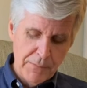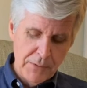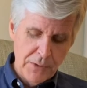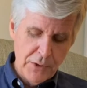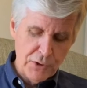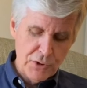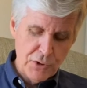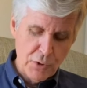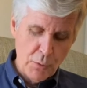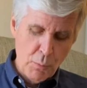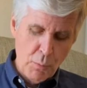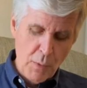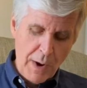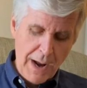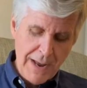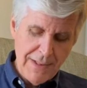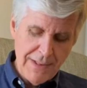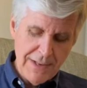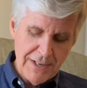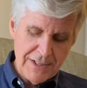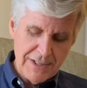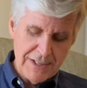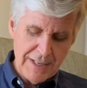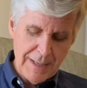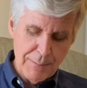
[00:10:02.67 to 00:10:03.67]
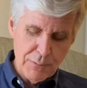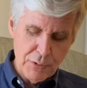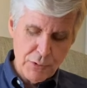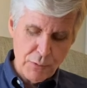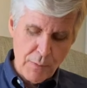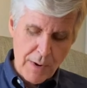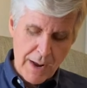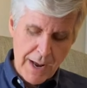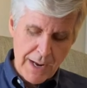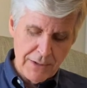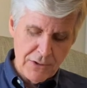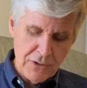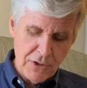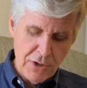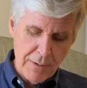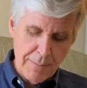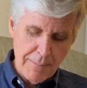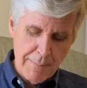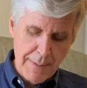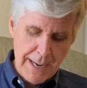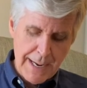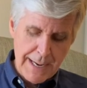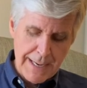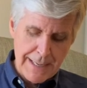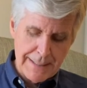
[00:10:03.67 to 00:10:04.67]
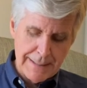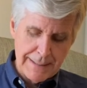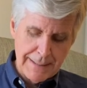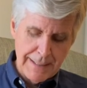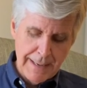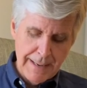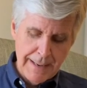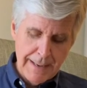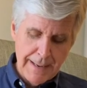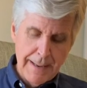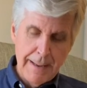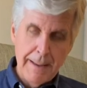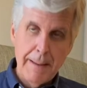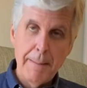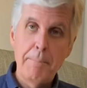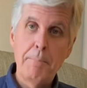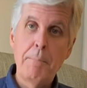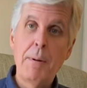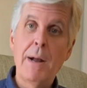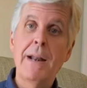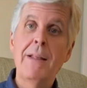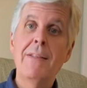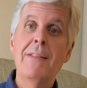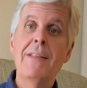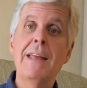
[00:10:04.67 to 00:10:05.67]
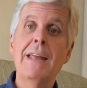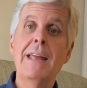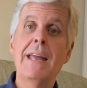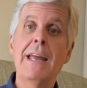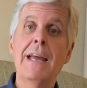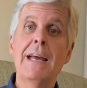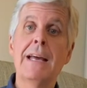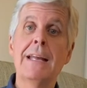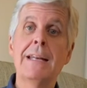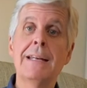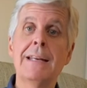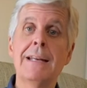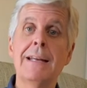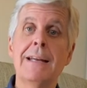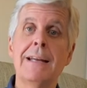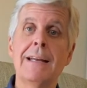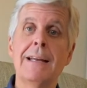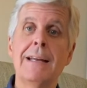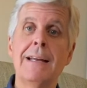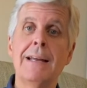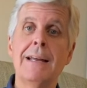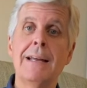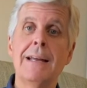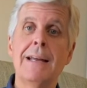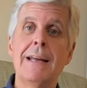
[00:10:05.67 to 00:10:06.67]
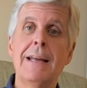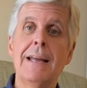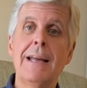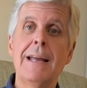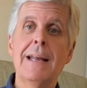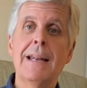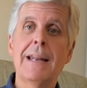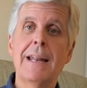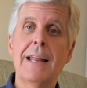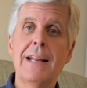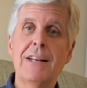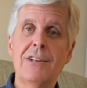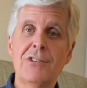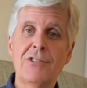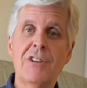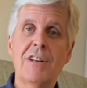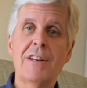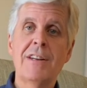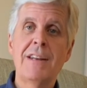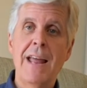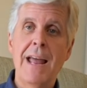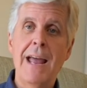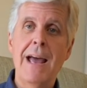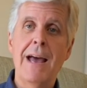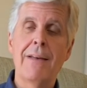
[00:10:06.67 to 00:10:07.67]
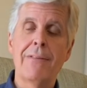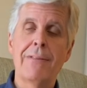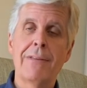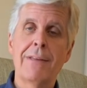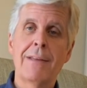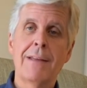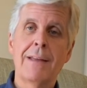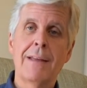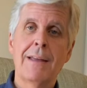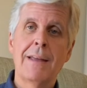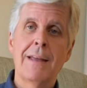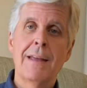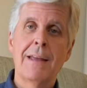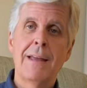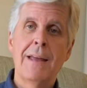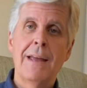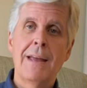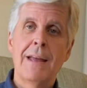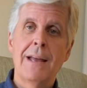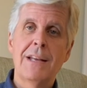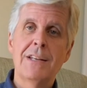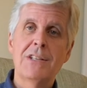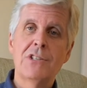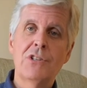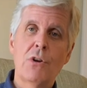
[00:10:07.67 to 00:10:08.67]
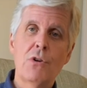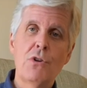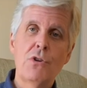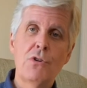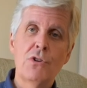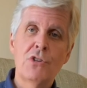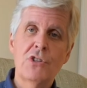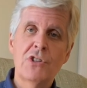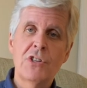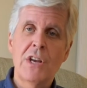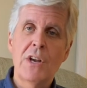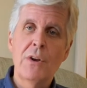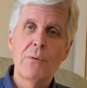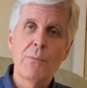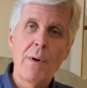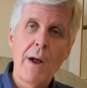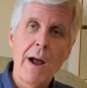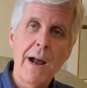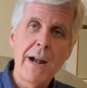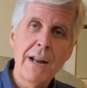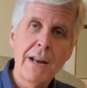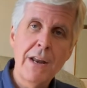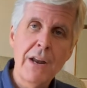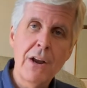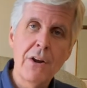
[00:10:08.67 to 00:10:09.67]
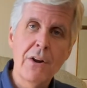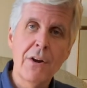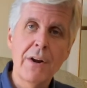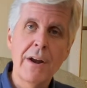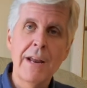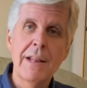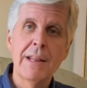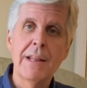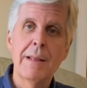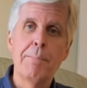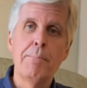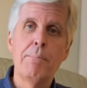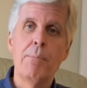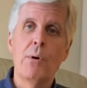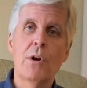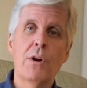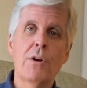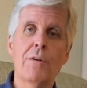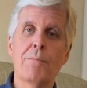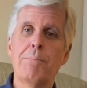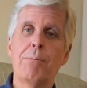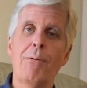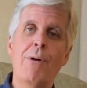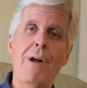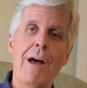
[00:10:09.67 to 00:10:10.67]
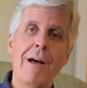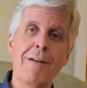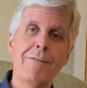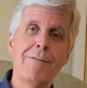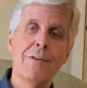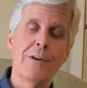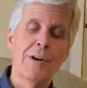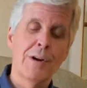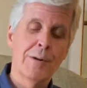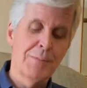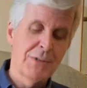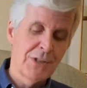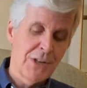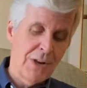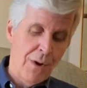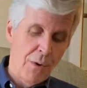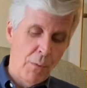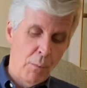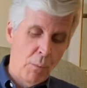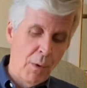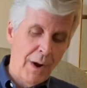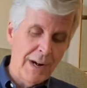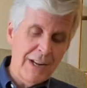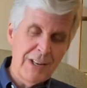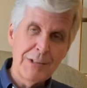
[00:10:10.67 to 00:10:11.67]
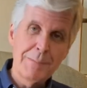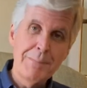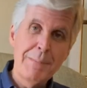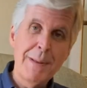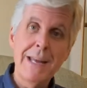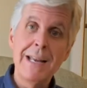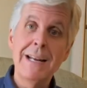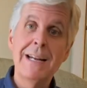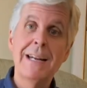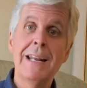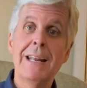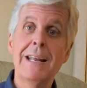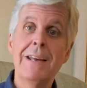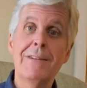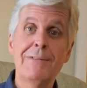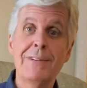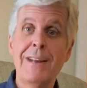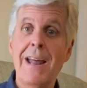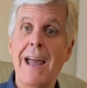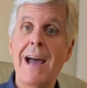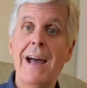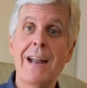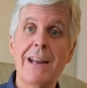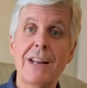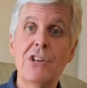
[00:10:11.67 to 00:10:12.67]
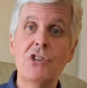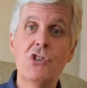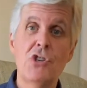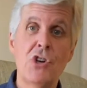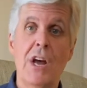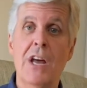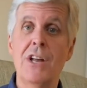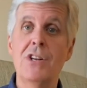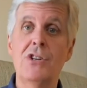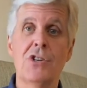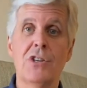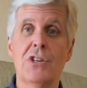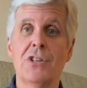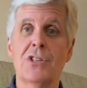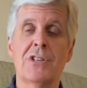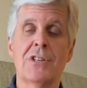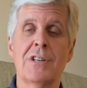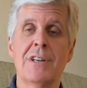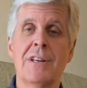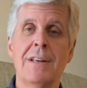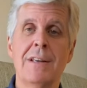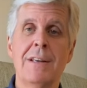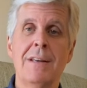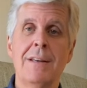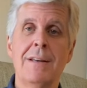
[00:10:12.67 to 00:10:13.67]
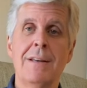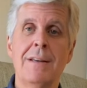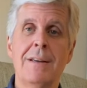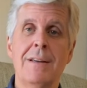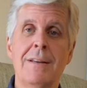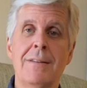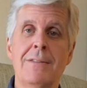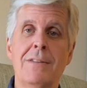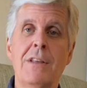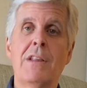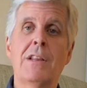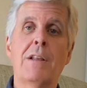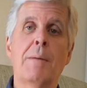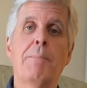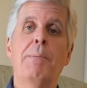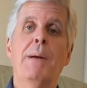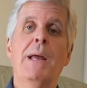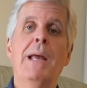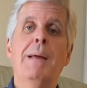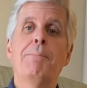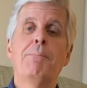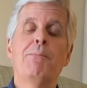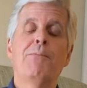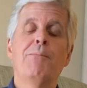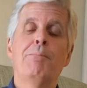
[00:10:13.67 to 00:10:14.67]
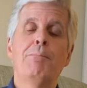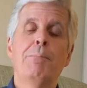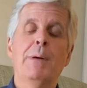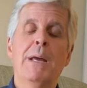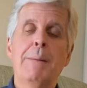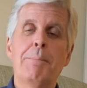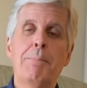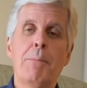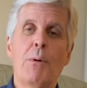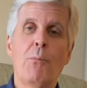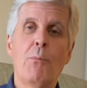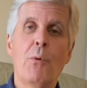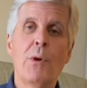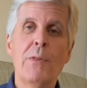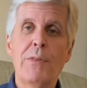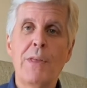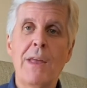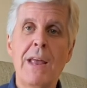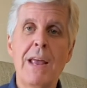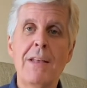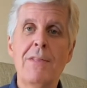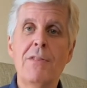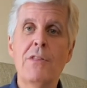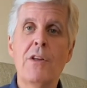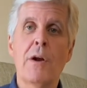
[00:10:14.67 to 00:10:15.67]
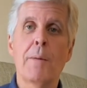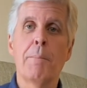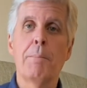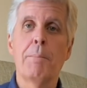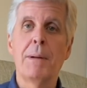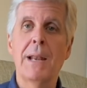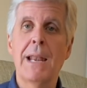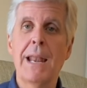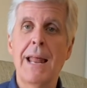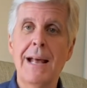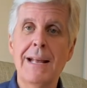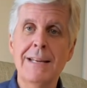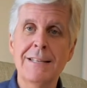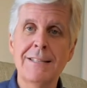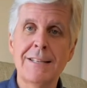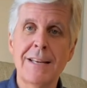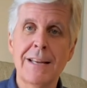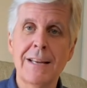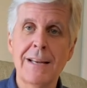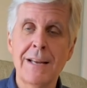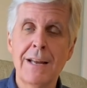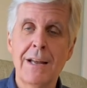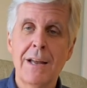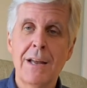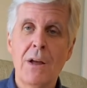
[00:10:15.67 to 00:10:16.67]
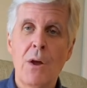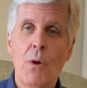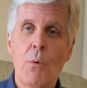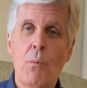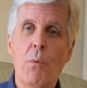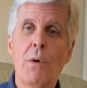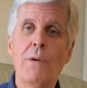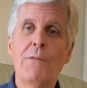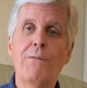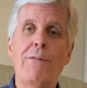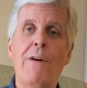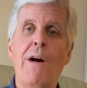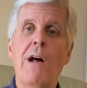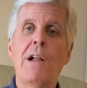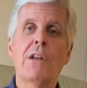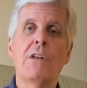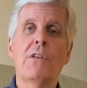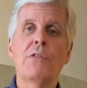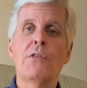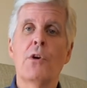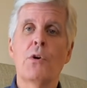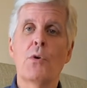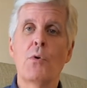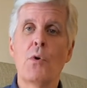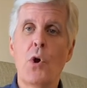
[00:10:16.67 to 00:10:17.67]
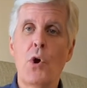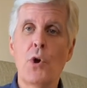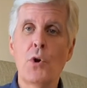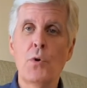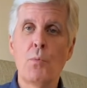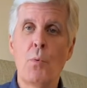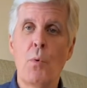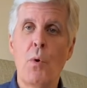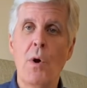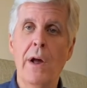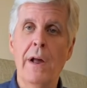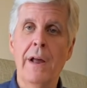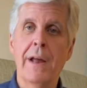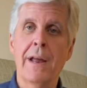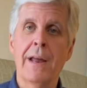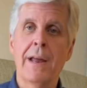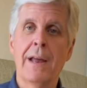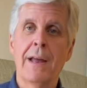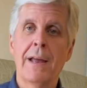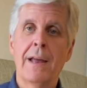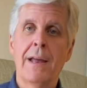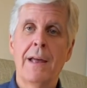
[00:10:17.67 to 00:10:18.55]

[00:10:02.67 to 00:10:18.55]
there's a way that seems right to a man, but in the end, it leads to death. And so you see right here in the book of Proverbs what is being lived out in Judges that the peop- people within their blessing would follow their own way